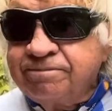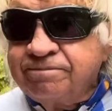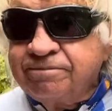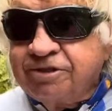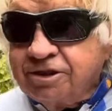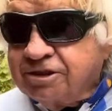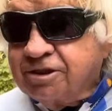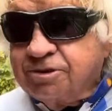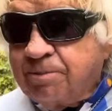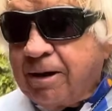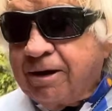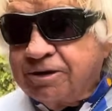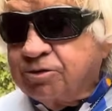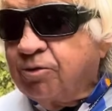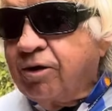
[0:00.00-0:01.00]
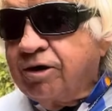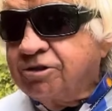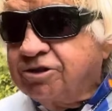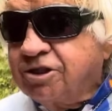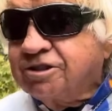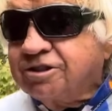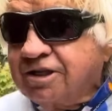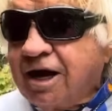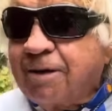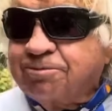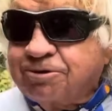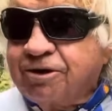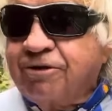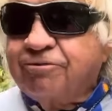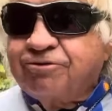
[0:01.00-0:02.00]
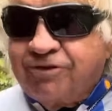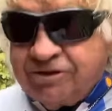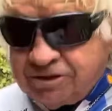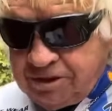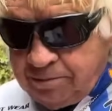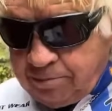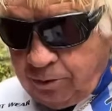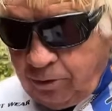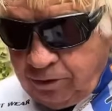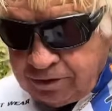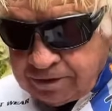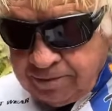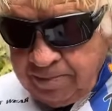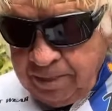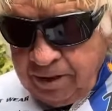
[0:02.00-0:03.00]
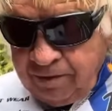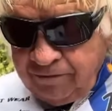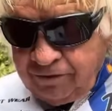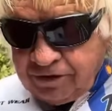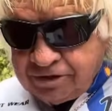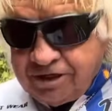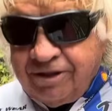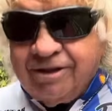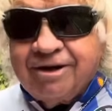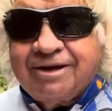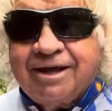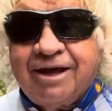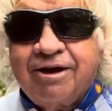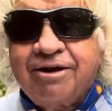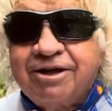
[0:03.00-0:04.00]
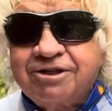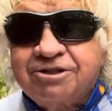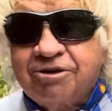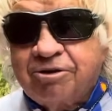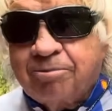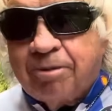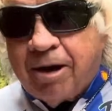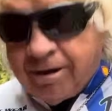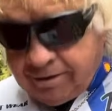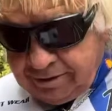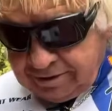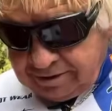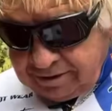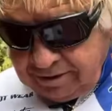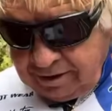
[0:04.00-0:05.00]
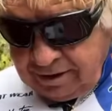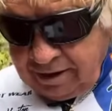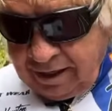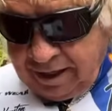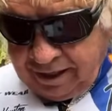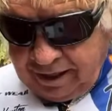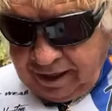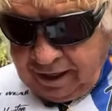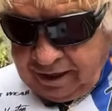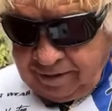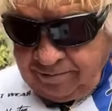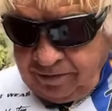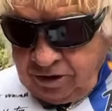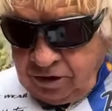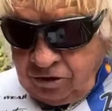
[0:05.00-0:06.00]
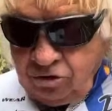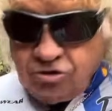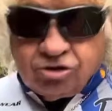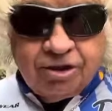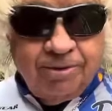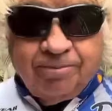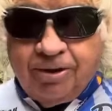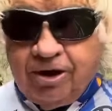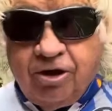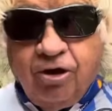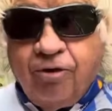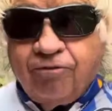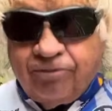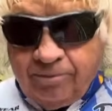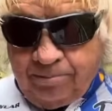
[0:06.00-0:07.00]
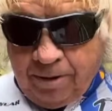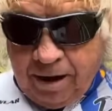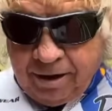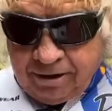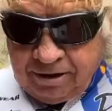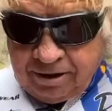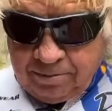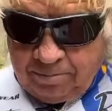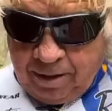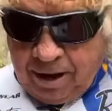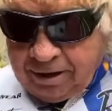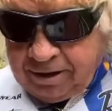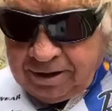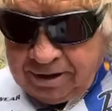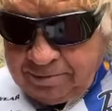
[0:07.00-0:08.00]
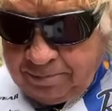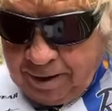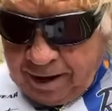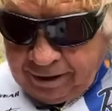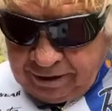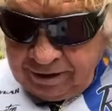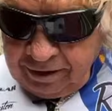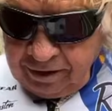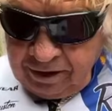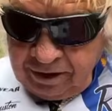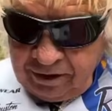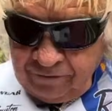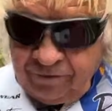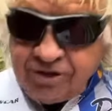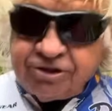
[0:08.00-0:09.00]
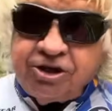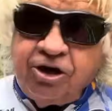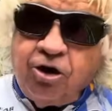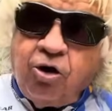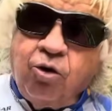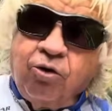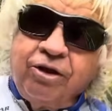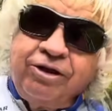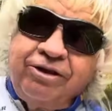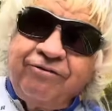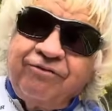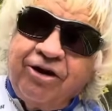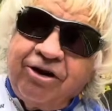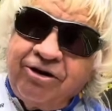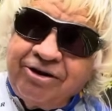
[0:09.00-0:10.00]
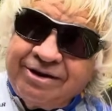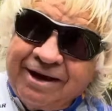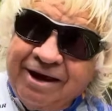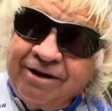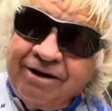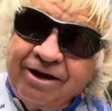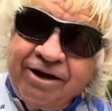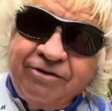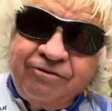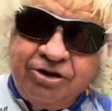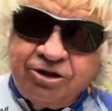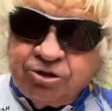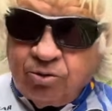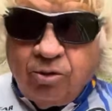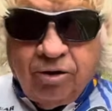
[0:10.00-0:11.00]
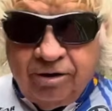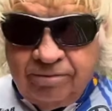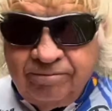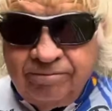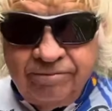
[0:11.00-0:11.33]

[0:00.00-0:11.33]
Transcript: Just as about as well. Just the opposite of fishing the points, fishing the tail ends of the pockets. Again, you simply go from pocket to pocket to pocket, fishing only the very tail end of each one.